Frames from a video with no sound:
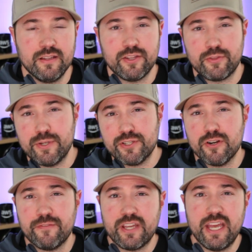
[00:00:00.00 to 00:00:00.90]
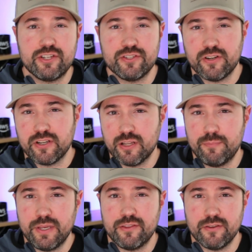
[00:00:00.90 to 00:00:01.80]
The 3 certifications are going to
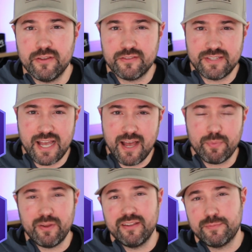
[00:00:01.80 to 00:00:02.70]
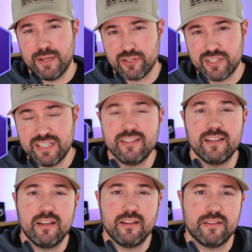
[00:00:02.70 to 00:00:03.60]
be the SAP specialty,
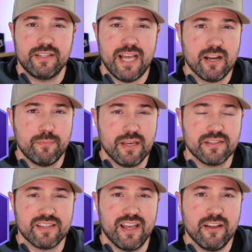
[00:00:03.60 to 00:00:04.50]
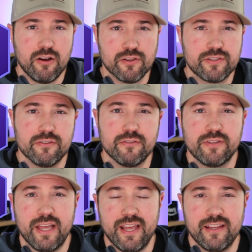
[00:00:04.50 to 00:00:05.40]
the database, and also
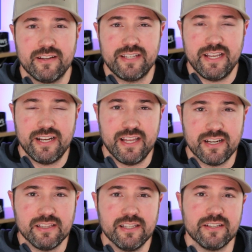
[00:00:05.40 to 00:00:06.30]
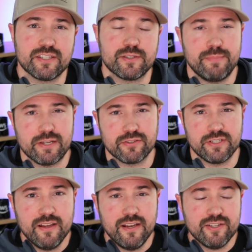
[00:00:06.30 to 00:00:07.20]
the data analytics
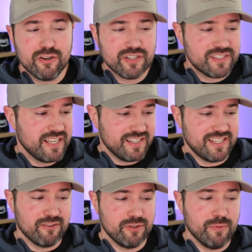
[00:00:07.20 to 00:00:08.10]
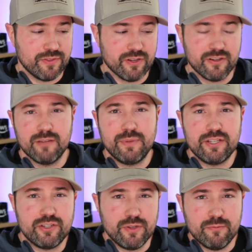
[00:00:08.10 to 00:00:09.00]
specialty. It's hard to say exactly what they're going to be
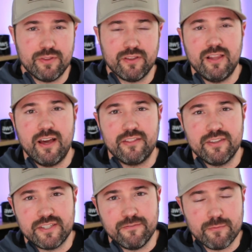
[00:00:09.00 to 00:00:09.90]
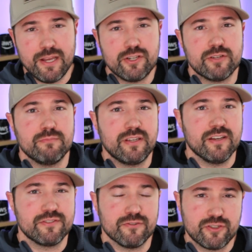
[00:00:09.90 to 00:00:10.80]
doing with a lot of this information
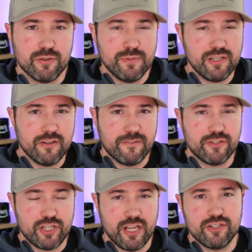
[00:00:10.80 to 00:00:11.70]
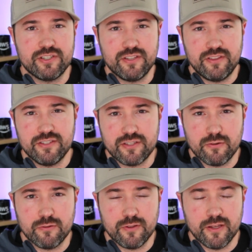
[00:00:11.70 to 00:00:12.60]
because there's so many different changes and things that are